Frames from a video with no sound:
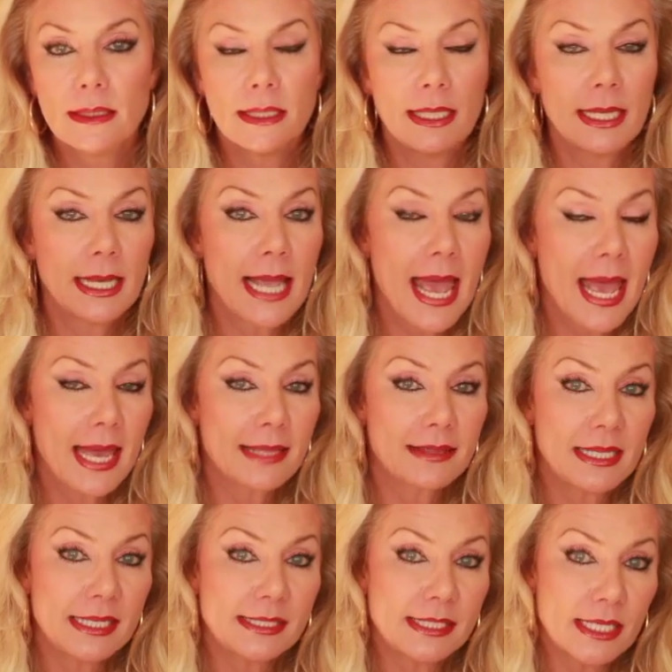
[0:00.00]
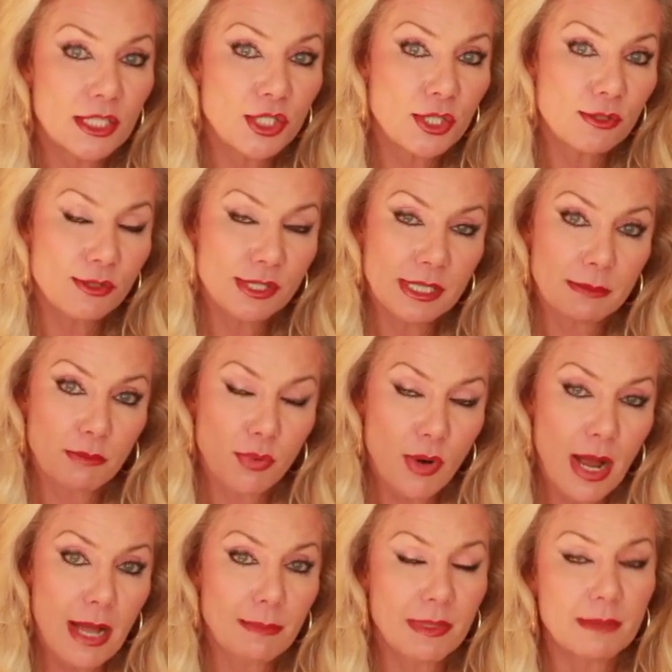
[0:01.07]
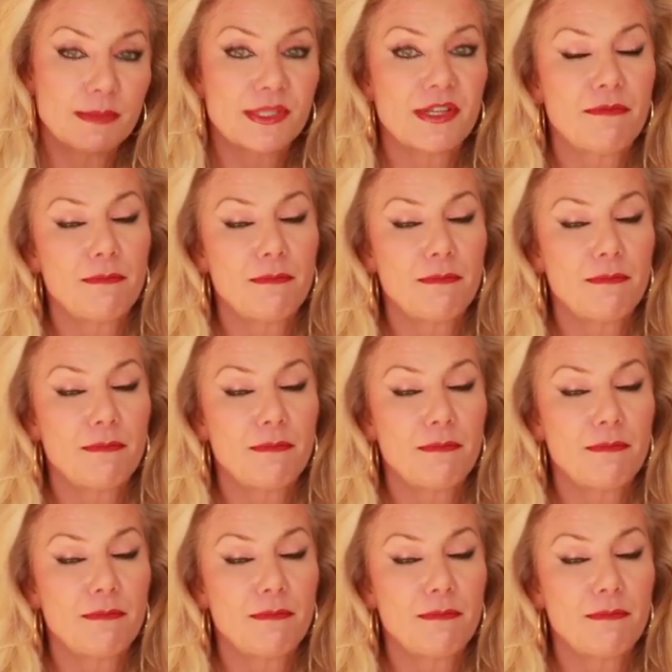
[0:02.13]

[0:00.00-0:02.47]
had these issues and problems